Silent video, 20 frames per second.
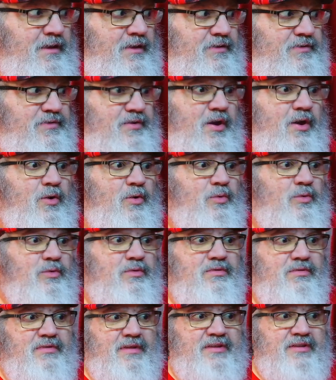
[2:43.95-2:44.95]
So
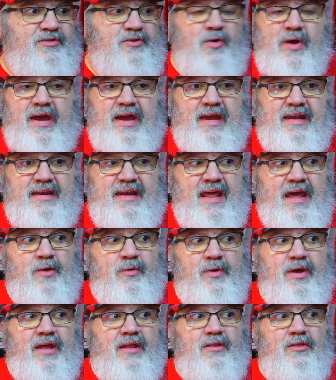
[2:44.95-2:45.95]
let's go ahead now
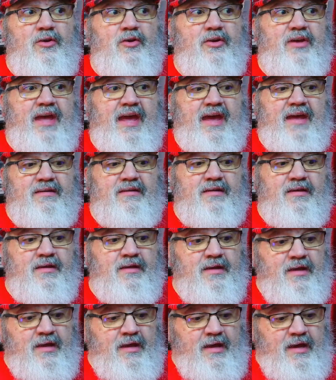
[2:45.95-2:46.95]
and look at
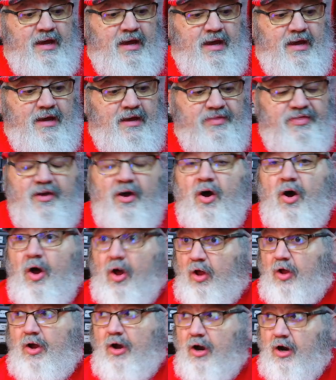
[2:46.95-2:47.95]
the
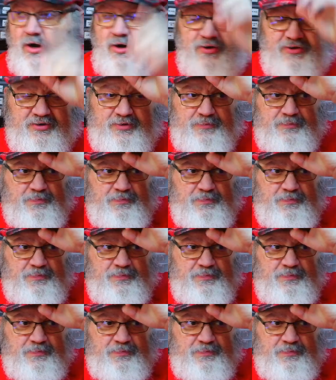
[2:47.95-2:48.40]
All Heart,